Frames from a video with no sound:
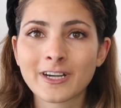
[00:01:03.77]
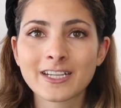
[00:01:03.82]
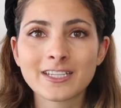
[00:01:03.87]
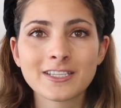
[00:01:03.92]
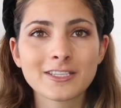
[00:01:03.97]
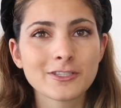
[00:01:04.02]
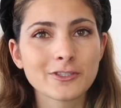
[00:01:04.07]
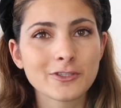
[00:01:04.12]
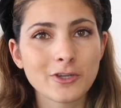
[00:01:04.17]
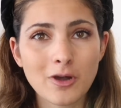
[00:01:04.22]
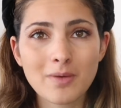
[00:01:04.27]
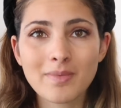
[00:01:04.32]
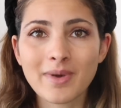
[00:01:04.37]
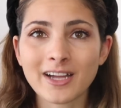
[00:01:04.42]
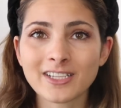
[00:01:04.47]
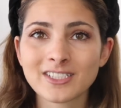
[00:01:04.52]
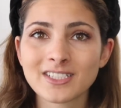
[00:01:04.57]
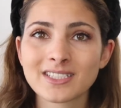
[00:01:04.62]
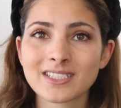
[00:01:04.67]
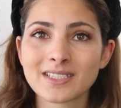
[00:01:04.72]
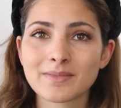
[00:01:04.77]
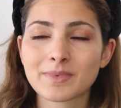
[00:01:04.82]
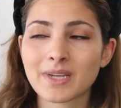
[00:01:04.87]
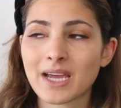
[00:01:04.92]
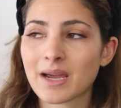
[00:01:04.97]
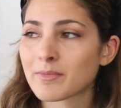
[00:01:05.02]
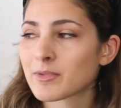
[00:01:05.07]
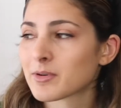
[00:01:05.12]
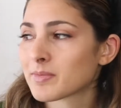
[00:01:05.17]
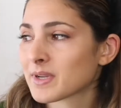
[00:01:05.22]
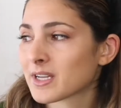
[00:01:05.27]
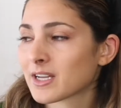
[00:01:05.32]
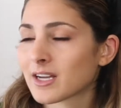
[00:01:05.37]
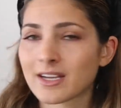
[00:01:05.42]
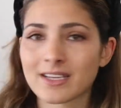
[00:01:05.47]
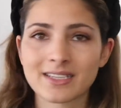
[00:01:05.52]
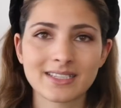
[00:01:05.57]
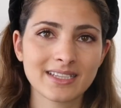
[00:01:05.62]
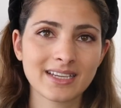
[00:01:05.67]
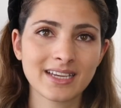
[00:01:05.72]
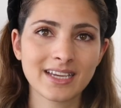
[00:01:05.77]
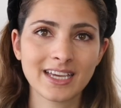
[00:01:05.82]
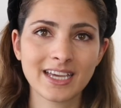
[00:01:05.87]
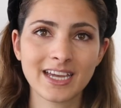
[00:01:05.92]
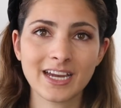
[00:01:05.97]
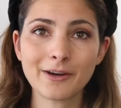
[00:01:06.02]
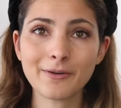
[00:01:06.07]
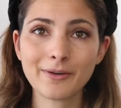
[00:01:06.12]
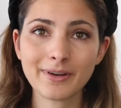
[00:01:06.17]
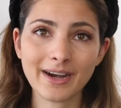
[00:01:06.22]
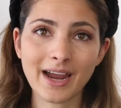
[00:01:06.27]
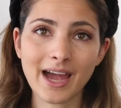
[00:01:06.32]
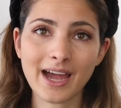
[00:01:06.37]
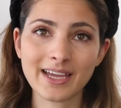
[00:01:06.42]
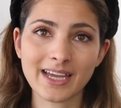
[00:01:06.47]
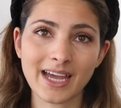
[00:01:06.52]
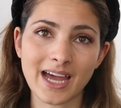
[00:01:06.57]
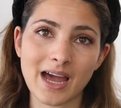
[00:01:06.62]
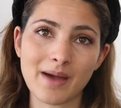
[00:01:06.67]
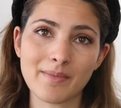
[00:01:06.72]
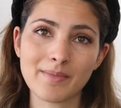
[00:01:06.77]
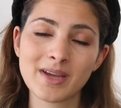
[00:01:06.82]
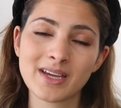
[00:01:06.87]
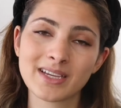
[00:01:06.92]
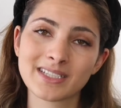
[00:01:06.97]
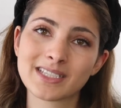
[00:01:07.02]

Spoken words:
it so much in September because here I am.